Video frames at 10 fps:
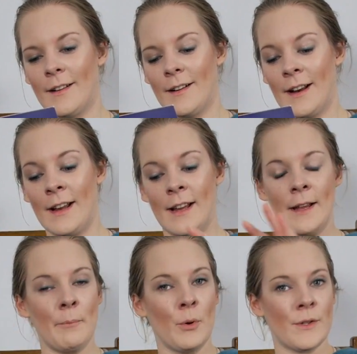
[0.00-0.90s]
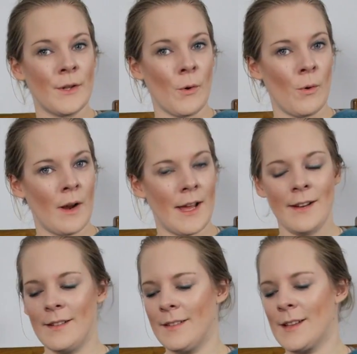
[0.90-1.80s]
it puts it all
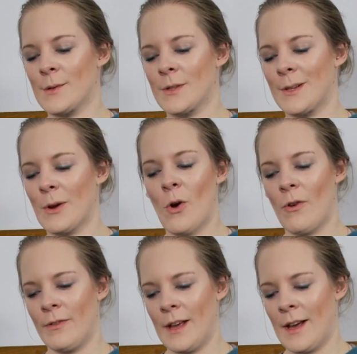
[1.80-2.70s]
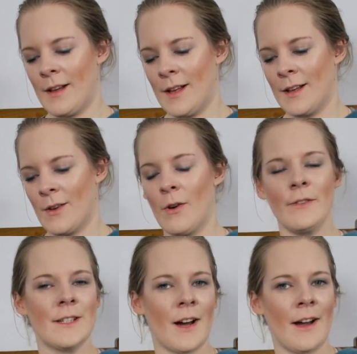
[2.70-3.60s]
in. There's also a
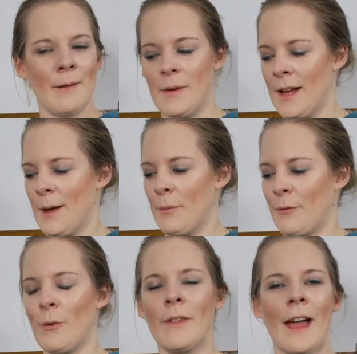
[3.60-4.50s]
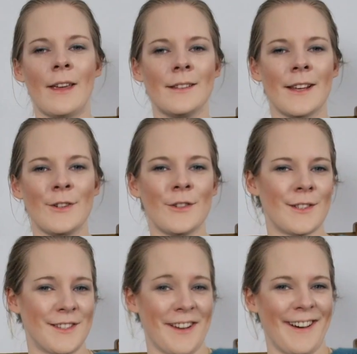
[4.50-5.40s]
coffee time before the
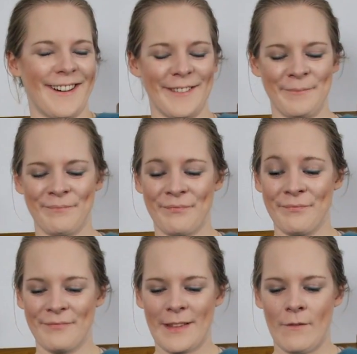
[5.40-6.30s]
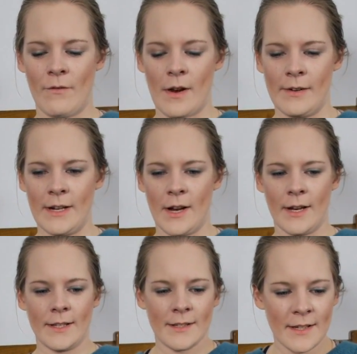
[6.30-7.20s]
accusations start. Very
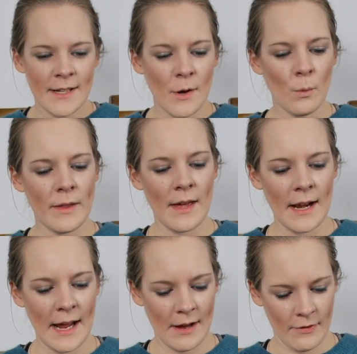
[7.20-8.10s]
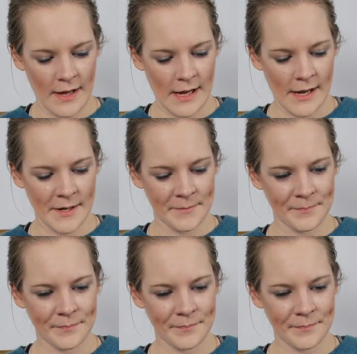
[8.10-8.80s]
nice. We then have here